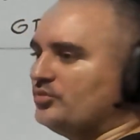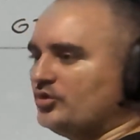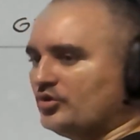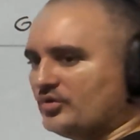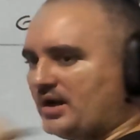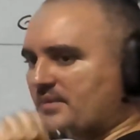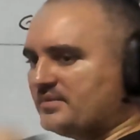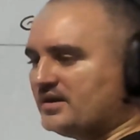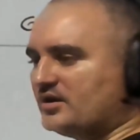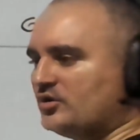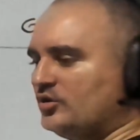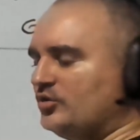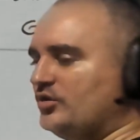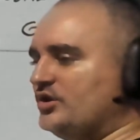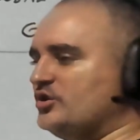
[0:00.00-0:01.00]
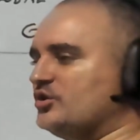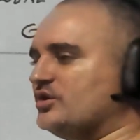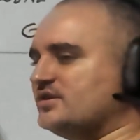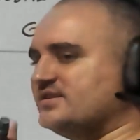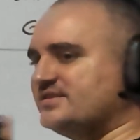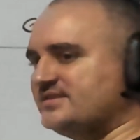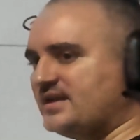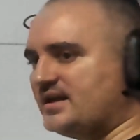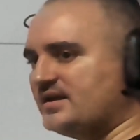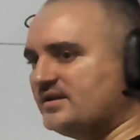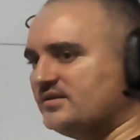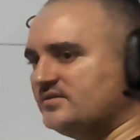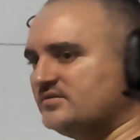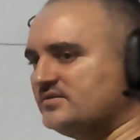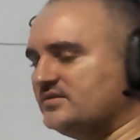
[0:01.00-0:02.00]
grab that code and you go to
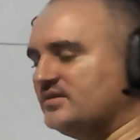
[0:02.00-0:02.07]
settings,